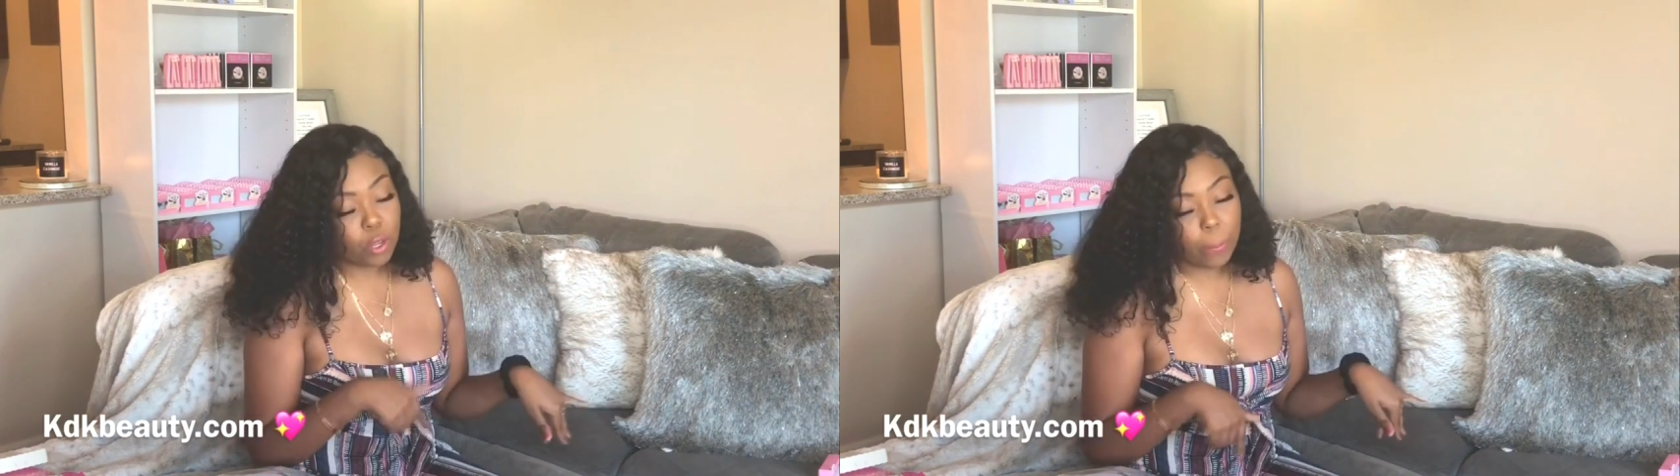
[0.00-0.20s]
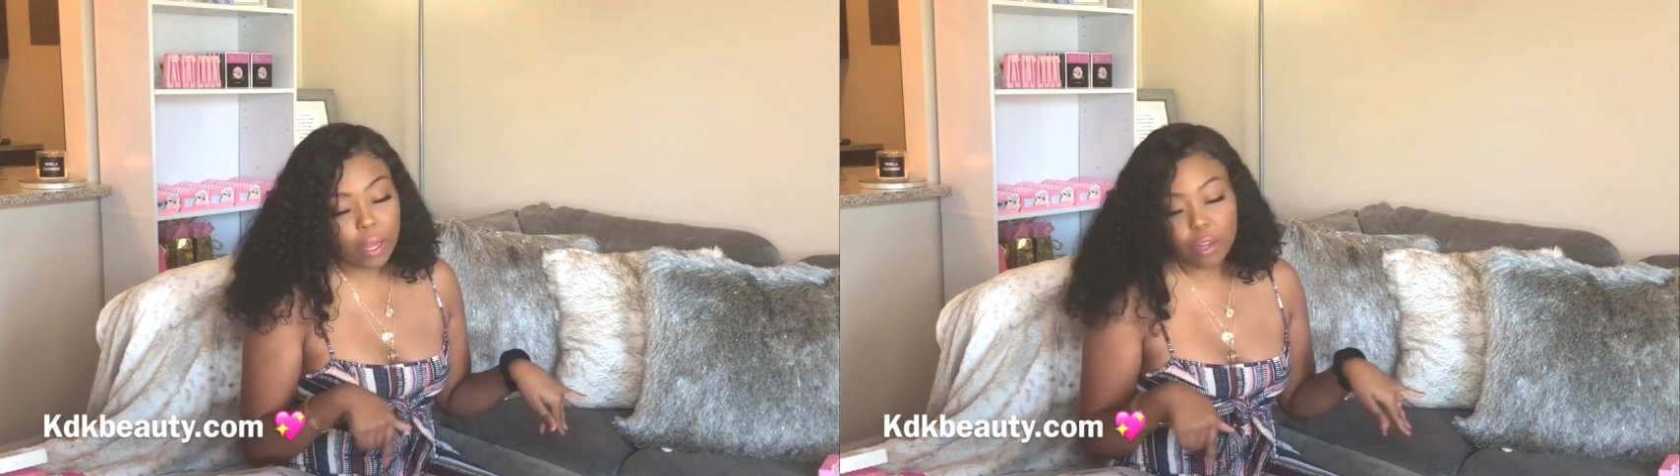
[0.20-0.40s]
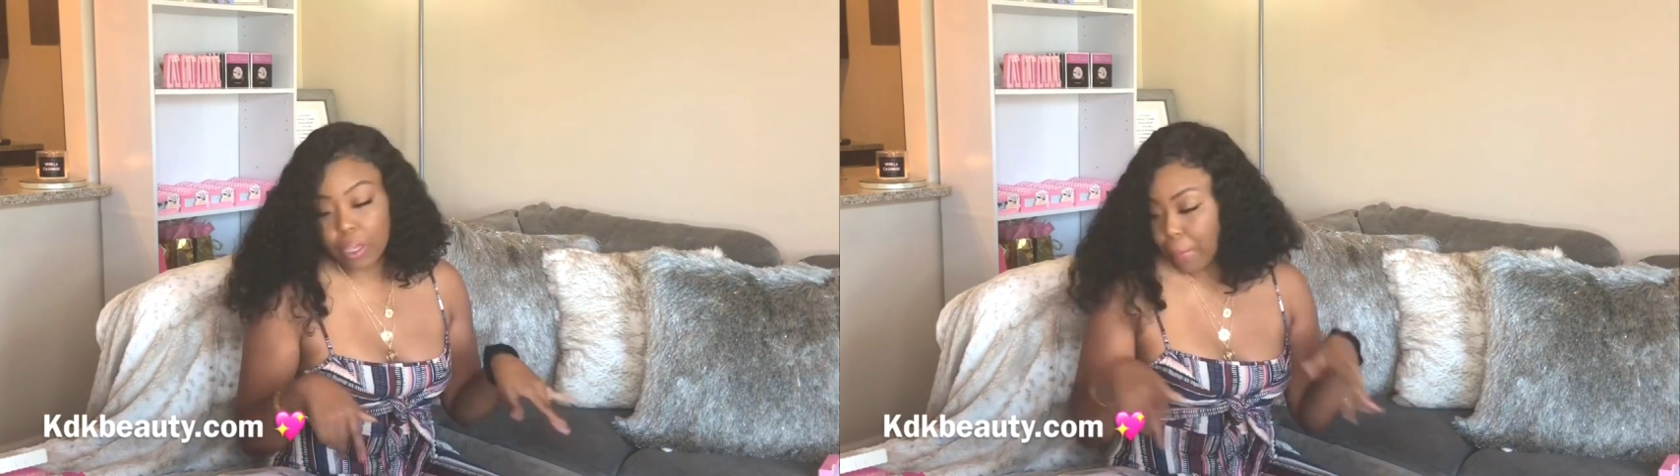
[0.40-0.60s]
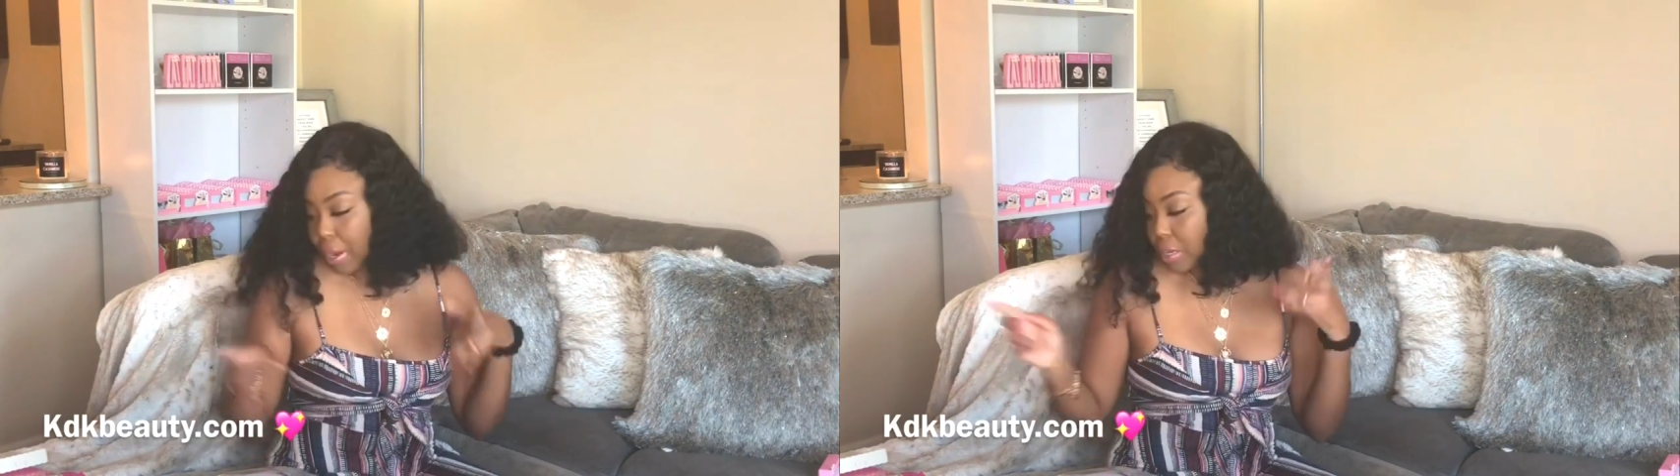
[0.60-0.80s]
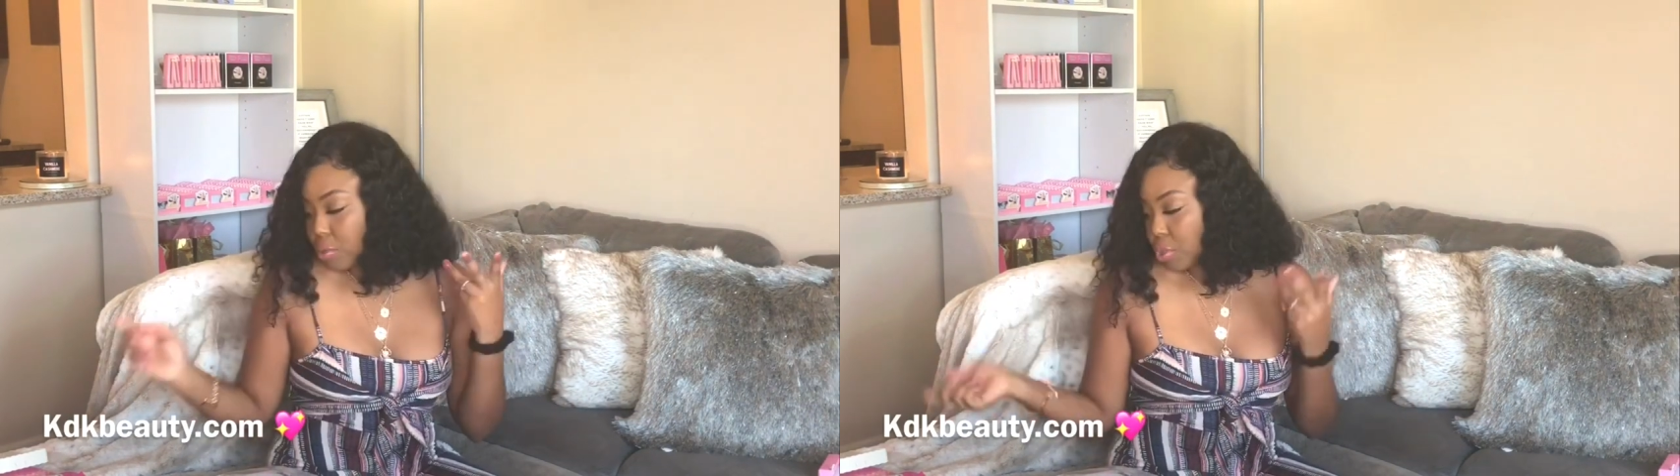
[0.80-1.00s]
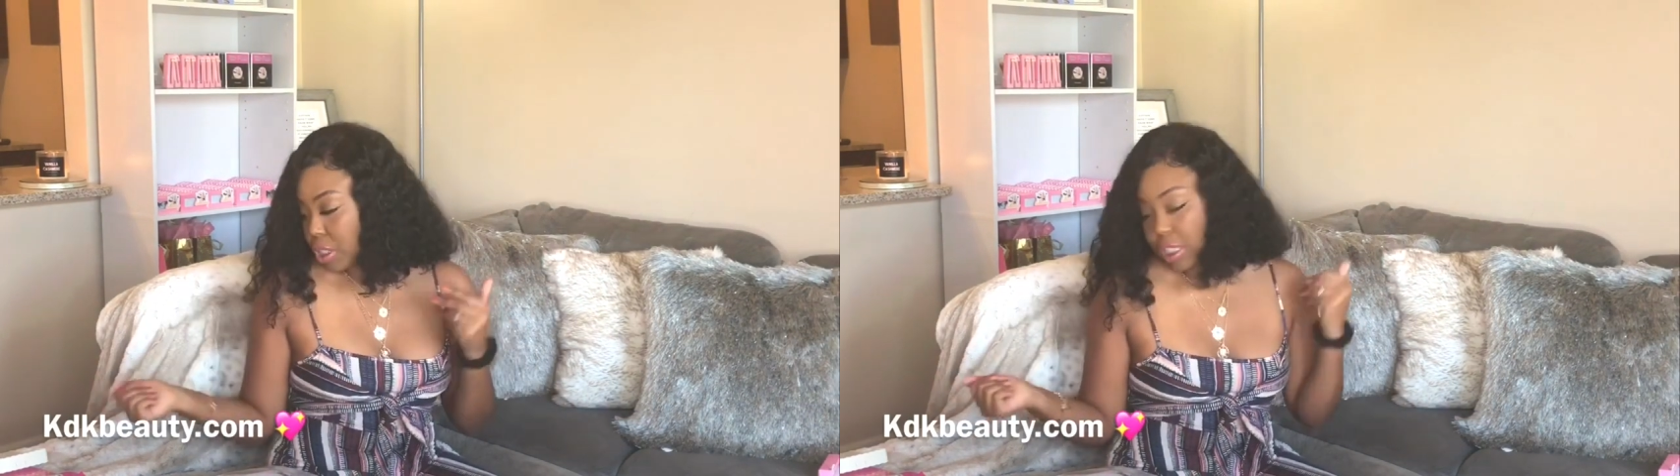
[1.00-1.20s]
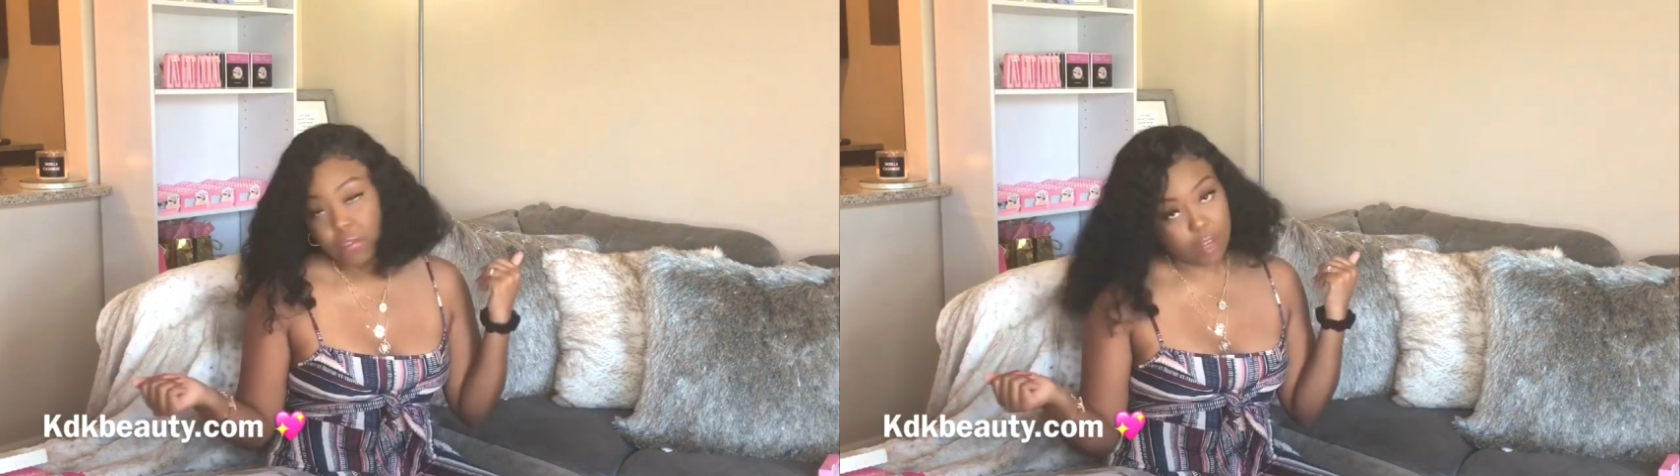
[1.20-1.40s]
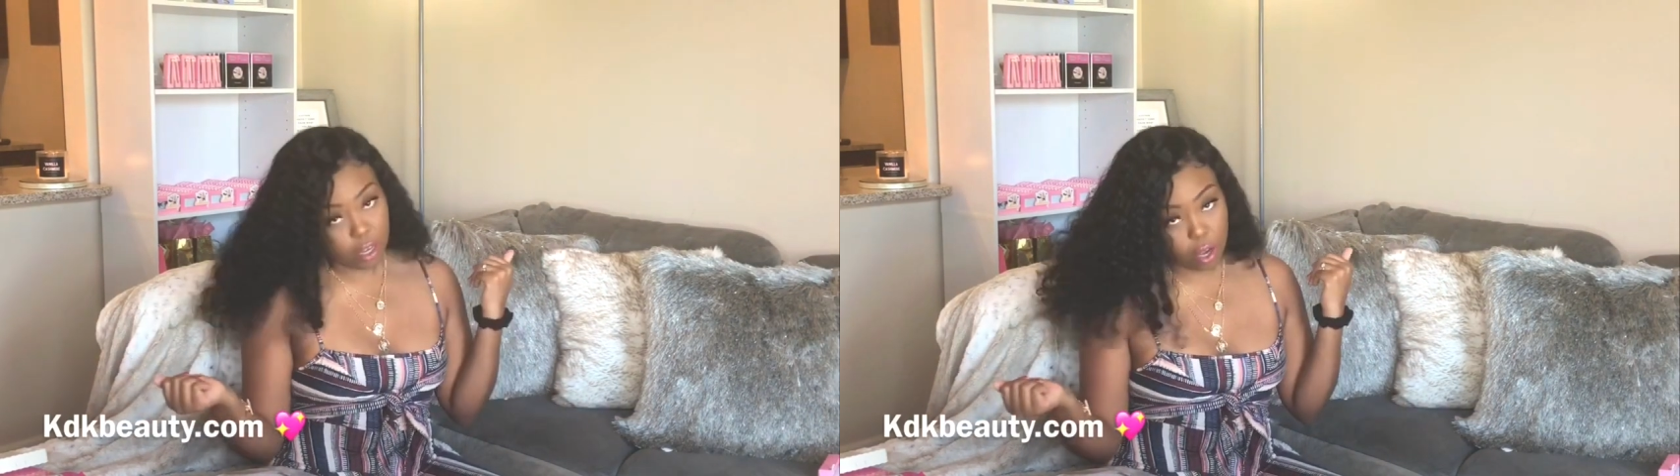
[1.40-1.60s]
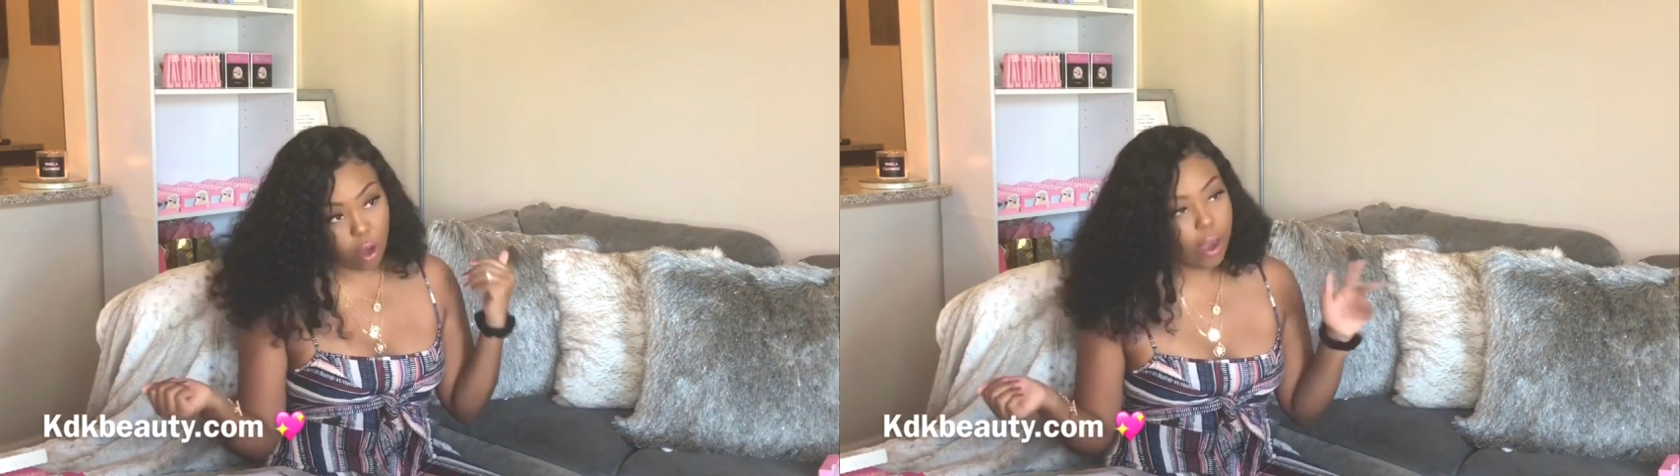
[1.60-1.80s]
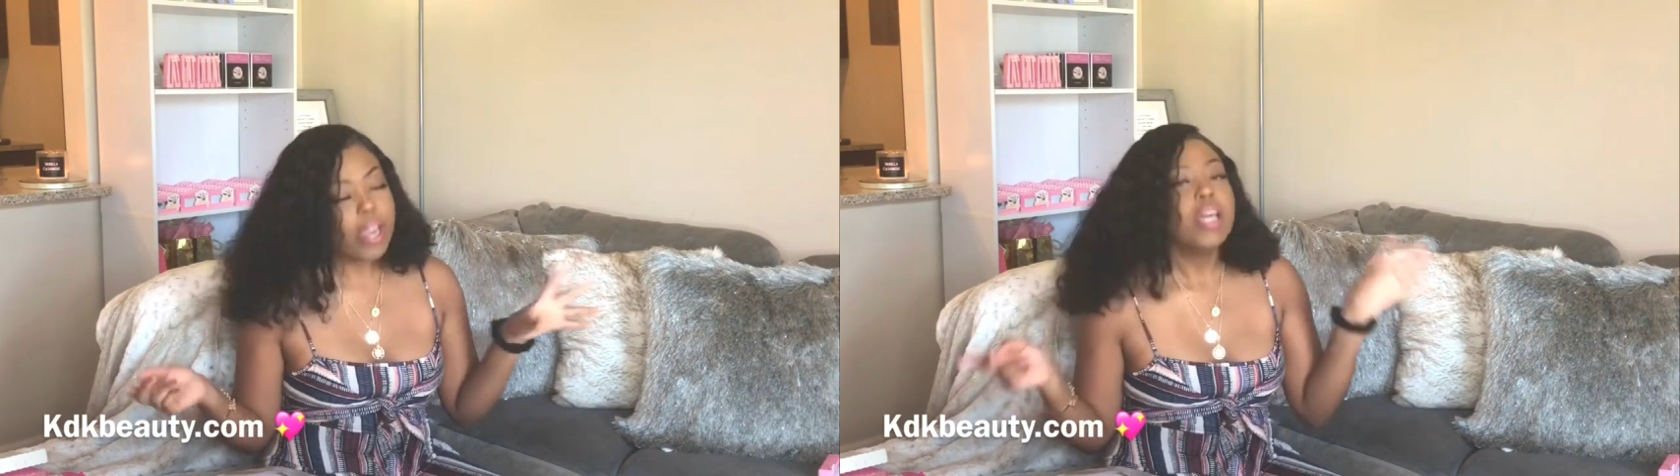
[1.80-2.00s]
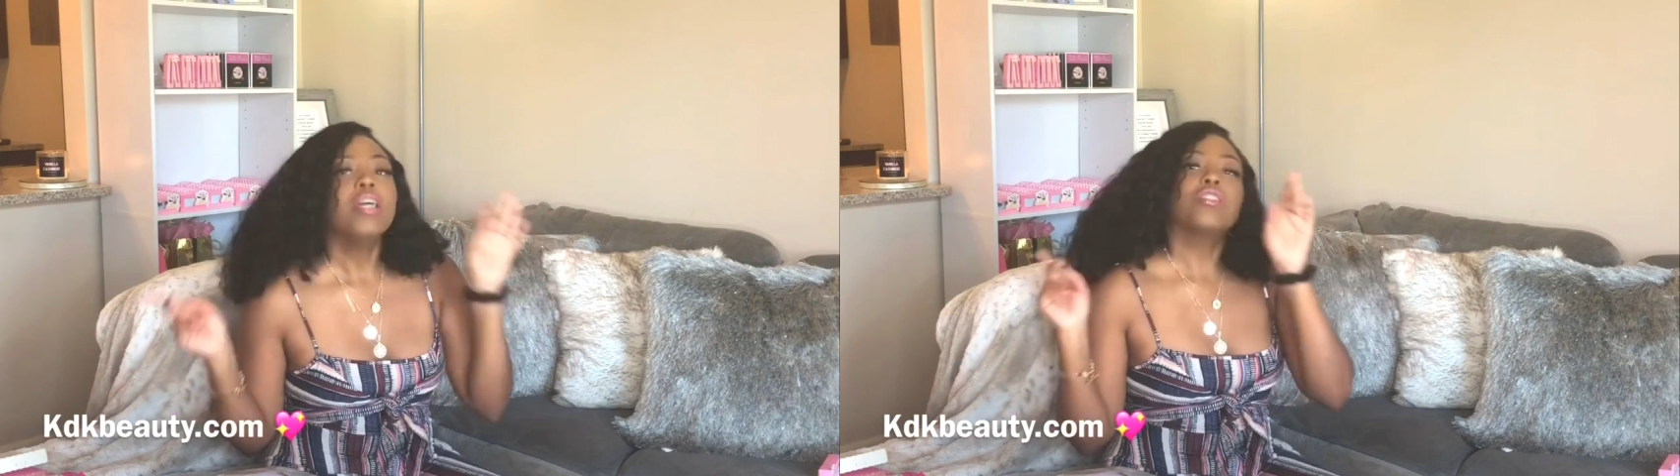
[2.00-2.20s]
you can put it in your purse or just leave it in your car.